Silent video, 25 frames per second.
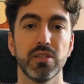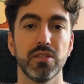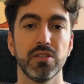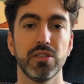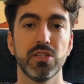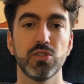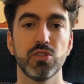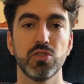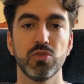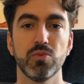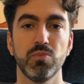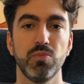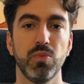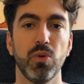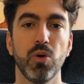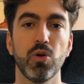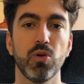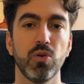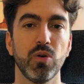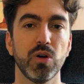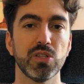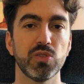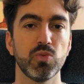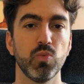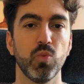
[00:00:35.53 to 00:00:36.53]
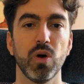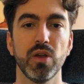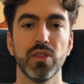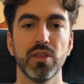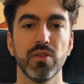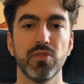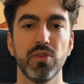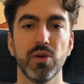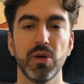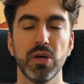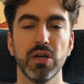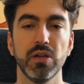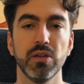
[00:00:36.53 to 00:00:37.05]
This book was
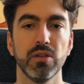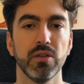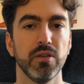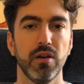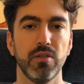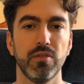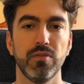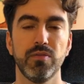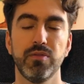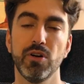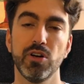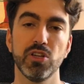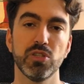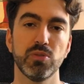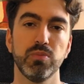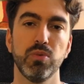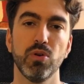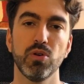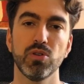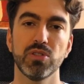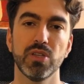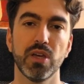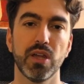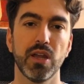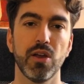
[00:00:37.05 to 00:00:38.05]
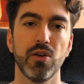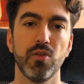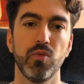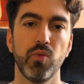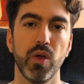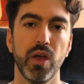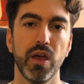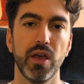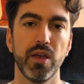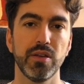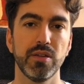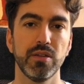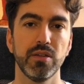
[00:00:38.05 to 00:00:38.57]
one of the first books that I
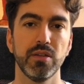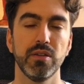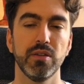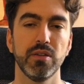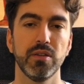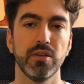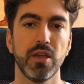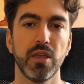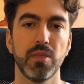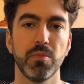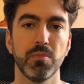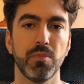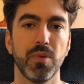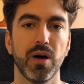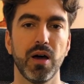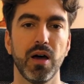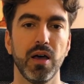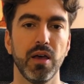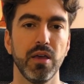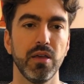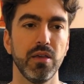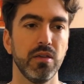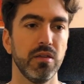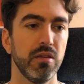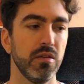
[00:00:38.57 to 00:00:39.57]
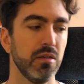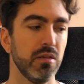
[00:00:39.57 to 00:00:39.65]
read in my